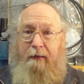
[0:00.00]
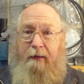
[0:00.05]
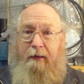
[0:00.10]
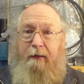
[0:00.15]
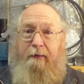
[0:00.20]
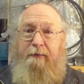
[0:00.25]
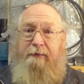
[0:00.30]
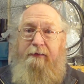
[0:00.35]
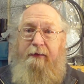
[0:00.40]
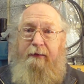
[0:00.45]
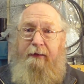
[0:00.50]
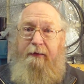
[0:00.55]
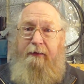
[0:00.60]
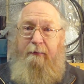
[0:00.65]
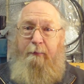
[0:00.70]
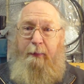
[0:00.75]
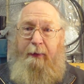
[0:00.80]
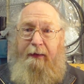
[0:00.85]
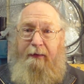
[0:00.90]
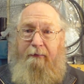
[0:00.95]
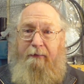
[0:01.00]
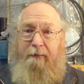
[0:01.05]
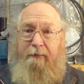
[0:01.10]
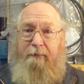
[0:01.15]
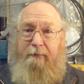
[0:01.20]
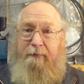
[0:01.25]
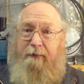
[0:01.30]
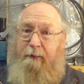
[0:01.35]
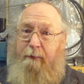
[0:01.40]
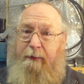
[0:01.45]
isolate the power,
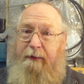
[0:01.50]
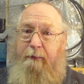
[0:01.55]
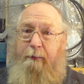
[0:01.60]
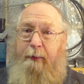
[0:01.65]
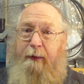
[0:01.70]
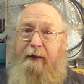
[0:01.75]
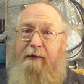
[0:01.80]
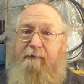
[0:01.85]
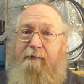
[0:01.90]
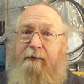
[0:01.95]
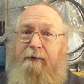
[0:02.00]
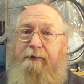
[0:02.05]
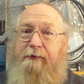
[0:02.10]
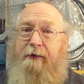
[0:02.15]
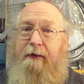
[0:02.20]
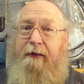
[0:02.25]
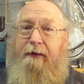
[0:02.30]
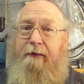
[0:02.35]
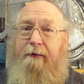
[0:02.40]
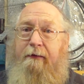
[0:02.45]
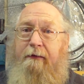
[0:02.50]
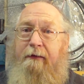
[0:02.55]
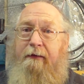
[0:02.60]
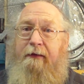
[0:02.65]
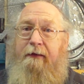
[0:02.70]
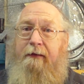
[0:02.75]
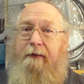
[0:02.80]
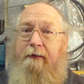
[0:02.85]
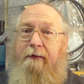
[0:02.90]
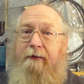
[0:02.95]
because there will be a power isolator
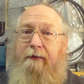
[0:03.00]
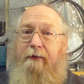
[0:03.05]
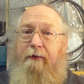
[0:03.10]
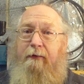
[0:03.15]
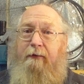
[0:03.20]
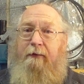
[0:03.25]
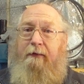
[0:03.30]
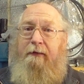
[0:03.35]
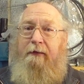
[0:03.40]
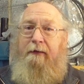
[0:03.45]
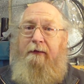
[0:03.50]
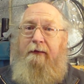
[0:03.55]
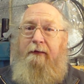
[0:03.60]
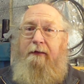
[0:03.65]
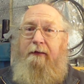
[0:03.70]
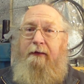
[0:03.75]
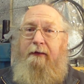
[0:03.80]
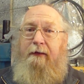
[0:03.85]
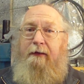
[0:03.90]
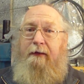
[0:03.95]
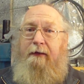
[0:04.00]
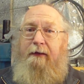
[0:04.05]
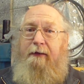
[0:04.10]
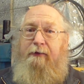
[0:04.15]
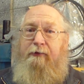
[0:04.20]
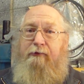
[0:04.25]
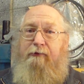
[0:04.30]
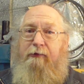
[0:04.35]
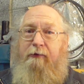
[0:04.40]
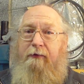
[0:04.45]
that your
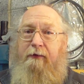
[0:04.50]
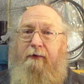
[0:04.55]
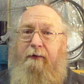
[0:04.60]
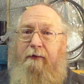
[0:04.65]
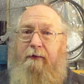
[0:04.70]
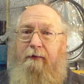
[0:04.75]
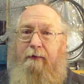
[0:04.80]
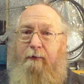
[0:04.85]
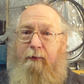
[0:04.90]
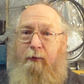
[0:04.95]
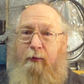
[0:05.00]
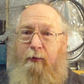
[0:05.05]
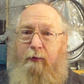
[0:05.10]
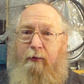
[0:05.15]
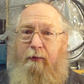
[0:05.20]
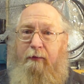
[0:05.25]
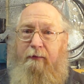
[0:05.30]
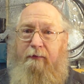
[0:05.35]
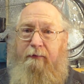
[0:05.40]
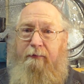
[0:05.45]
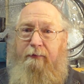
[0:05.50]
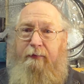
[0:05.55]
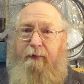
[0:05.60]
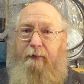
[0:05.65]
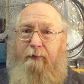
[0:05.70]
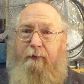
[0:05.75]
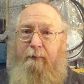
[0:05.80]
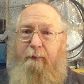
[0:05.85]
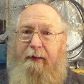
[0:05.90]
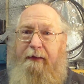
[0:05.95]
instructor or
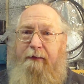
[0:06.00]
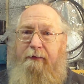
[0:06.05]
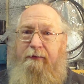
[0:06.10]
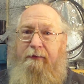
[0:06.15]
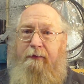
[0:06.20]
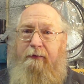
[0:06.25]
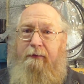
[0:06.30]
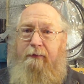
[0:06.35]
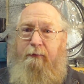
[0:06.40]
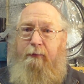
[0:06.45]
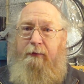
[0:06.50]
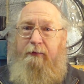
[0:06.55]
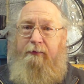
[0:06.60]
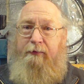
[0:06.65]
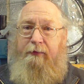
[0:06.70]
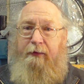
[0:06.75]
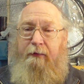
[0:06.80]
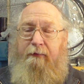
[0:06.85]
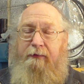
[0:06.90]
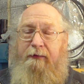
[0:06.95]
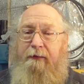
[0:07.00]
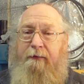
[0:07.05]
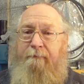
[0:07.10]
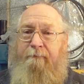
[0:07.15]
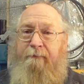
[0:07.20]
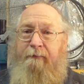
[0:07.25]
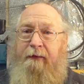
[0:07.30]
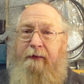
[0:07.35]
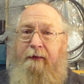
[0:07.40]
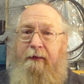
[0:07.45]
floor manager will have shown you.
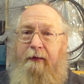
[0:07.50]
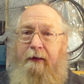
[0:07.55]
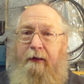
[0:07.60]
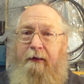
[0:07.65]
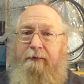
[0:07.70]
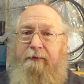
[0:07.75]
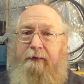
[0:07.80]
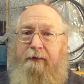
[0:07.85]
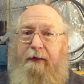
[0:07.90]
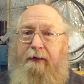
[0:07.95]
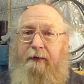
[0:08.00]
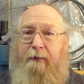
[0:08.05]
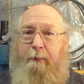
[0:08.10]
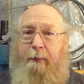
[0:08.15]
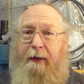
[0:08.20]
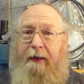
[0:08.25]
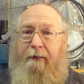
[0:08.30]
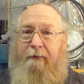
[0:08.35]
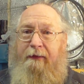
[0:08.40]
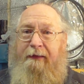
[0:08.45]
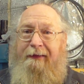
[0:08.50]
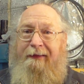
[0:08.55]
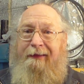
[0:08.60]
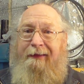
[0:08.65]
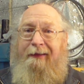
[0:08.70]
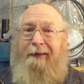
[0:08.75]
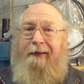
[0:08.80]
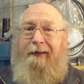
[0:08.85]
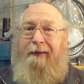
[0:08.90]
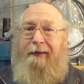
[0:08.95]
Isolate the power,
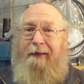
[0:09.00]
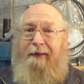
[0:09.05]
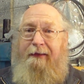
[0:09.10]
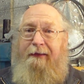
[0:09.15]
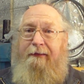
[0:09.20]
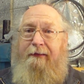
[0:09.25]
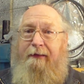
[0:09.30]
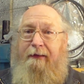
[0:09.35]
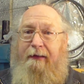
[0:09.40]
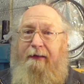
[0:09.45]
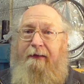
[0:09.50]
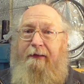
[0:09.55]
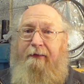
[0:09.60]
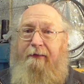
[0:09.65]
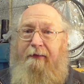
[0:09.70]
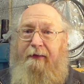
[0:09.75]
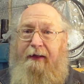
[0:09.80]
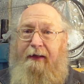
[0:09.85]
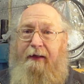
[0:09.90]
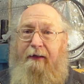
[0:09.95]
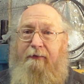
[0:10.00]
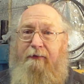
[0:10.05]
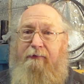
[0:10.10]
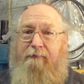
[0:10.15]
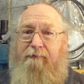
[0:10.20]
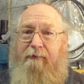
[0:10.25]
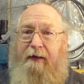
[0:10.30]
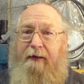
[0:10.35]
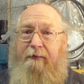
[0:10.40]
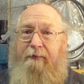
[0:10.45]
clean the lathe down,
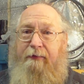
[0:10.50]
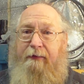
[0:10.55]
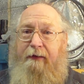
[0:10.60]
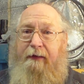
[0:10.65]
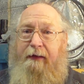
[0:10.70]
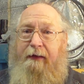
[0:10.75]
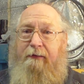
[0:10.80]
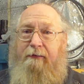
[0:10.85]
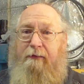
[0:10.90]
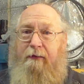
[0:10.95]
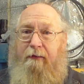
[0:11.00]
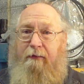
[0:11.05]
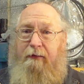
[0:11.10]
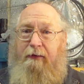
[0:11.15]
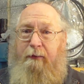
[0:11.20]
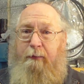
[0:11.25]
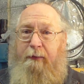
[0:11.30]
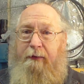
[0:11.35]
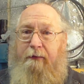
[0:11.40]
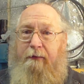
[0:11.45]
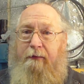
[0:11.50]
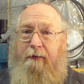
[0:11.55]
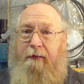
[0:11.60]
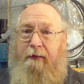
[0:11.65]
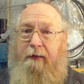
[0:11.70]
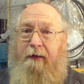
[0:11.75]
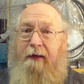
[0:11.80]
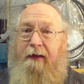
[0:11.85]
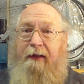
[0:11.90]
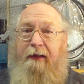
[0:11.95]
ready for the next occupant.
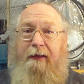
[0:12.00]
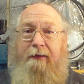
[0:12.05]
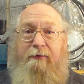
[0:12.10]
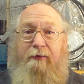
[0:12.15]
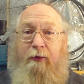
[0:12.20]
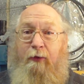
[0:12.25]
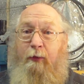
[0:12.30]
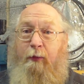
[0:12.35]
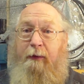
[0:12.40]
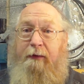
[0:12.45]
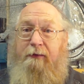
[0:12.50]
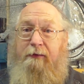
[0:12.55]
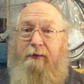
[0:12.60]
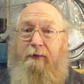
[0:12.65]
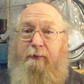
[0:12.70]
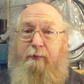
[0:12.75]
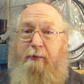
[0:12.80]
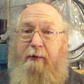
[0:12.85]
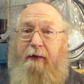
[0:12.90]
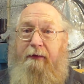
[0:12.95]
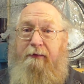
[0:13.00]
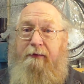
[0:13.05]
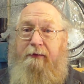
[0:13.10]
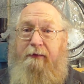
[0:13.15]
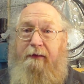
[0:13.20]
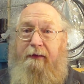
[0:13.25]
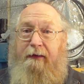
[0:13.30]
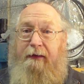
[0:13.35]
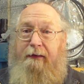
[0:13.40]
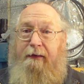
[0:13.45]
It's always good practice
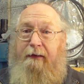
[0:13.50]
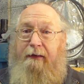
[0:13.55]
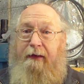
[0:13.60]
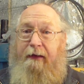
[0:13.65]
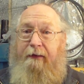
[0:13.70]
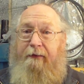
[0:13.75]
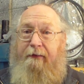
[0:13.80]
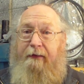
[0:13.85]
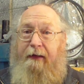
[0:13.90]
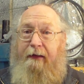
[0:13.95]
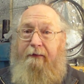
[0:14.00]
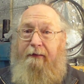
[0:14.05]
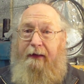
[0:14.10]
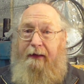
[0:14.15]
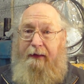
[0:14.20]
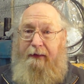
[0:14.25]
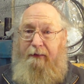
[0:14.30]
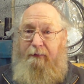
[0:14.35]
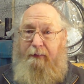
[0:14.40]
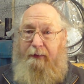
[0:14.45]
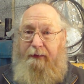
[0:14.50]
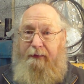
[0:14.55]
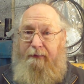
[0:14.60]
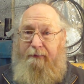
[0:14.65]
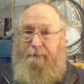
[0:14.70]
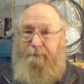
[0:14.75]
to clean the lathe down anyway,